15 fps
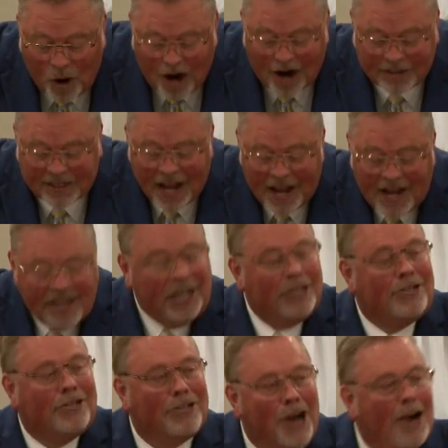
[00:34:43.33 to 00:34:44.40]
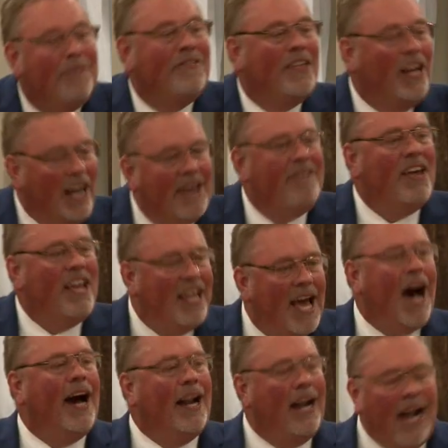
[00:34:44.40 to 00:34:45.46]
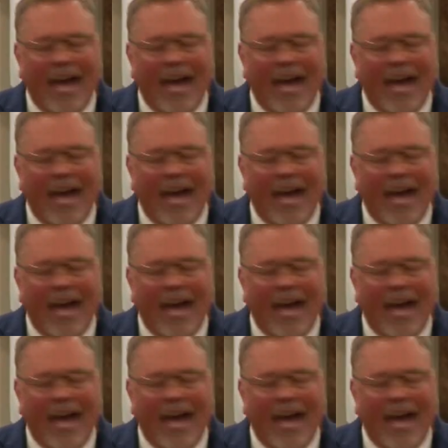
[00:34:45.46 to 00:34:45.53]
works to serve the living God.